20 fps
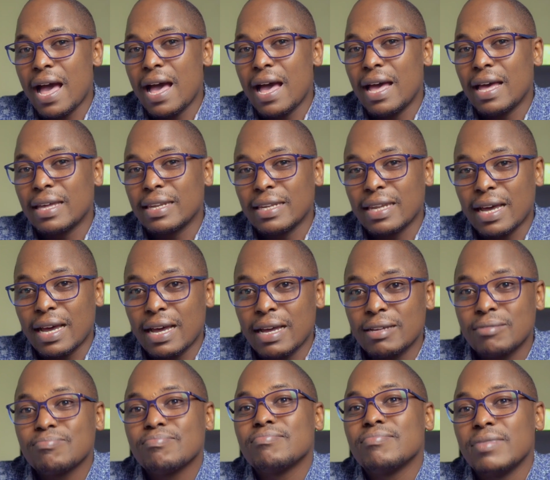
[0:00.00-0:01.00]

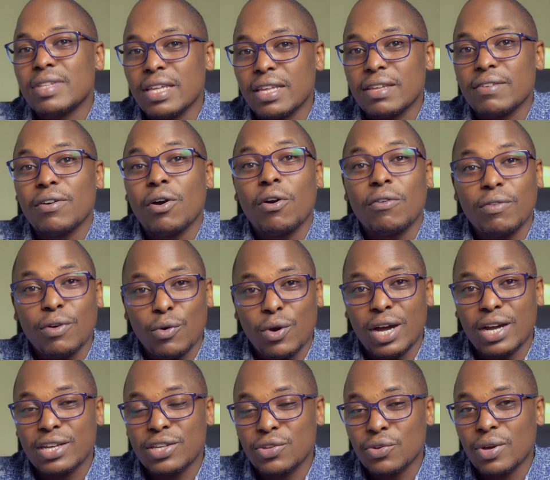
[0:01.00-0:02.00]
and they
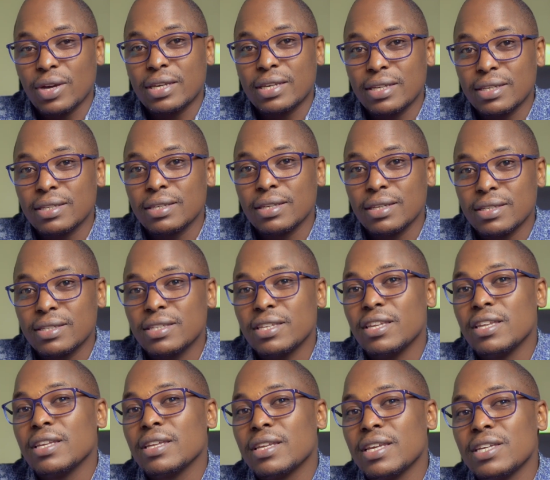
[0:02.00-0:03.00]
overwork your kidneys.
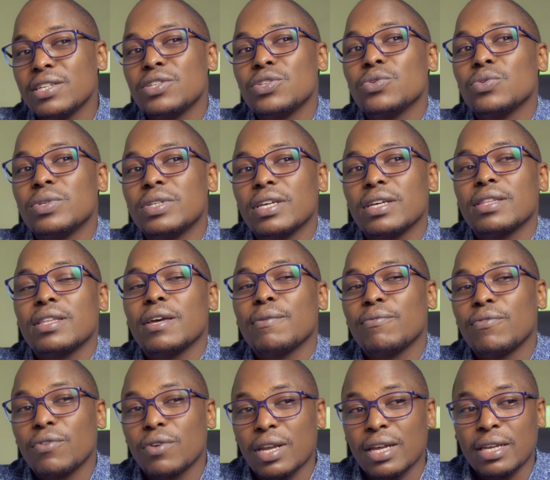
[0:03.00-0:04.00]
In case you take
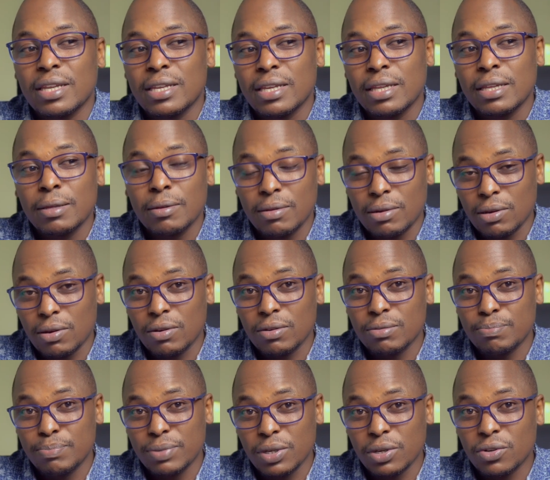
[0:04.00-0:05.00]
them for a really
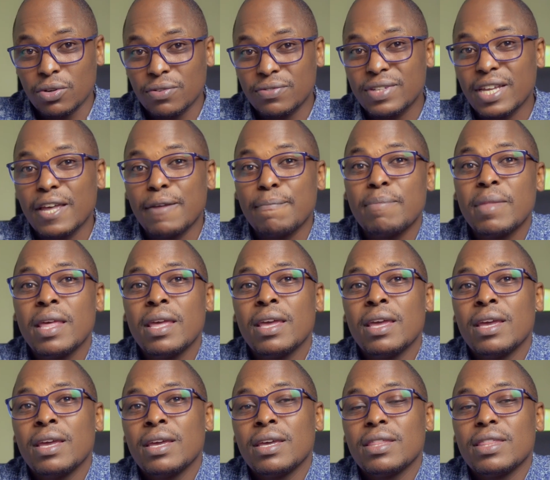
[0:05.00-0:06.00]
long period of time,
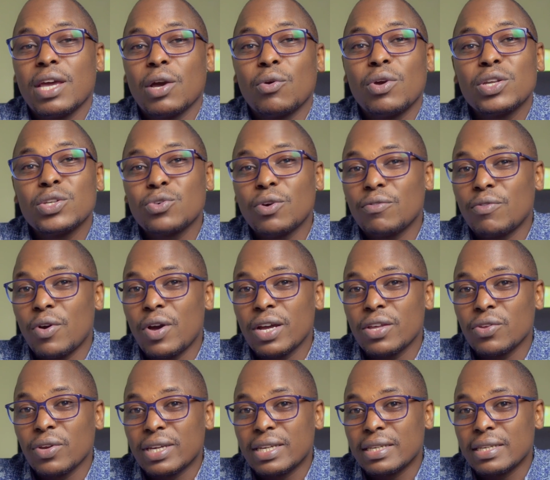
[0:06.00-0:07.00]
They are going to
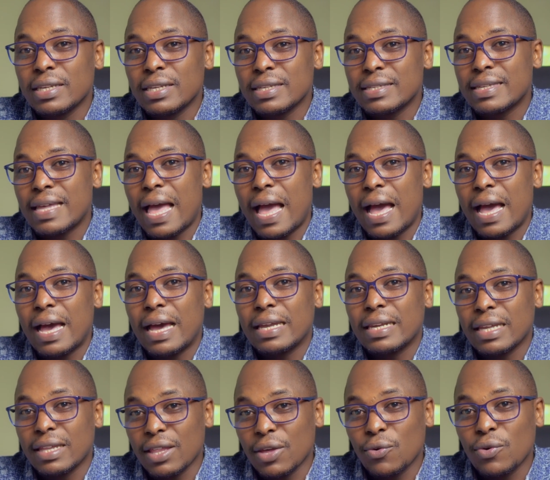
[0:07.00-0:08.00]
overwork your kidneys
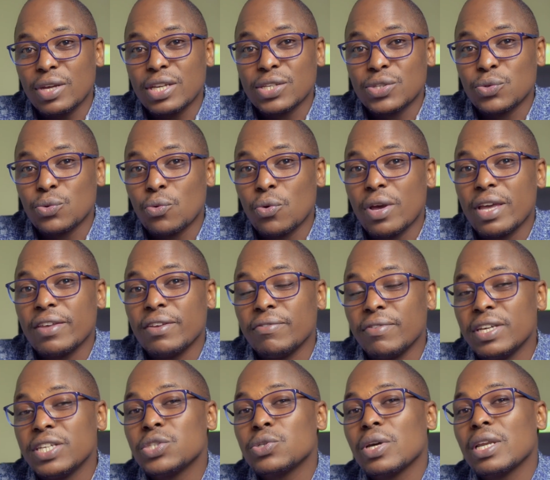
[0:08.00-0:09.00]
and they are going to
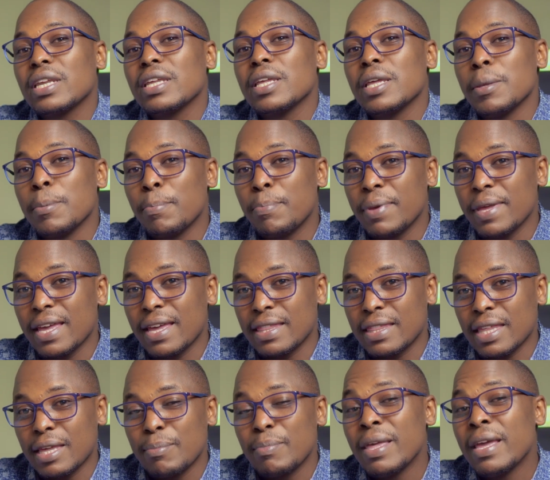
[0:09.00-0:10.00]
eventually impair them.